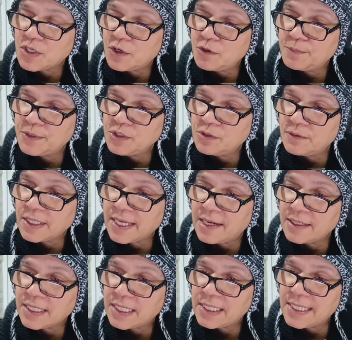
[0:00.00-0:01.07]
to open your
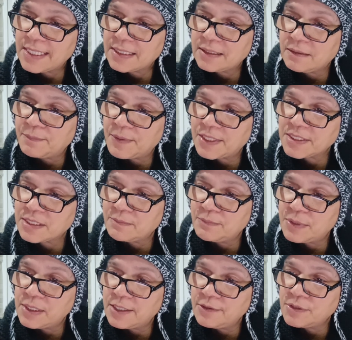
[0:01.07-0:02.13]
account. Click the button
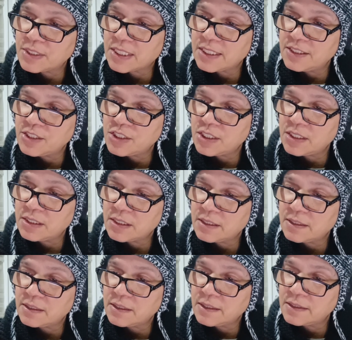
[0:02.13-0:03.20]
below to
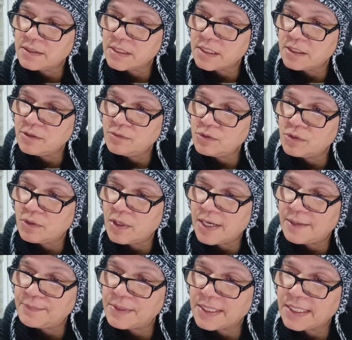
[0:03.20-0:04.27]
continue your
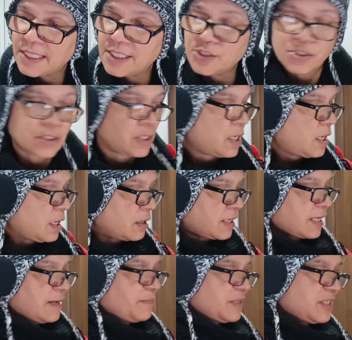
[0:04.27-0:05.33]
application.
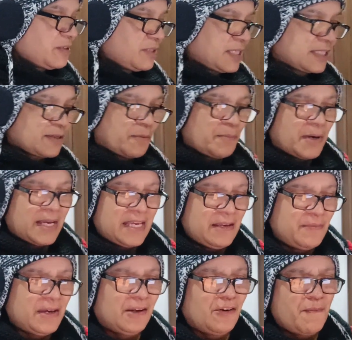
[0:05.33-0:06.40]
Okay, let me do this on my
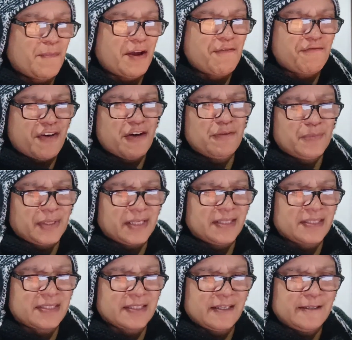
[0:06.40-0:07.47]
email on my phone,
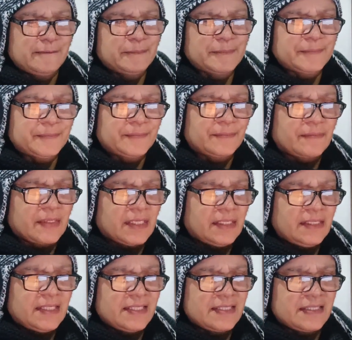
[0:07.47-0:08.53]
because
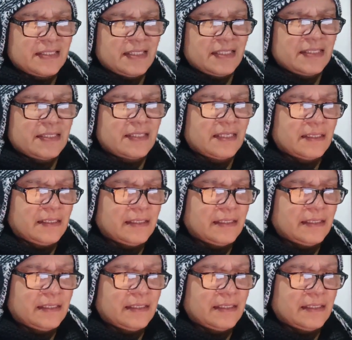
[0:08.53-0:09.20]
this is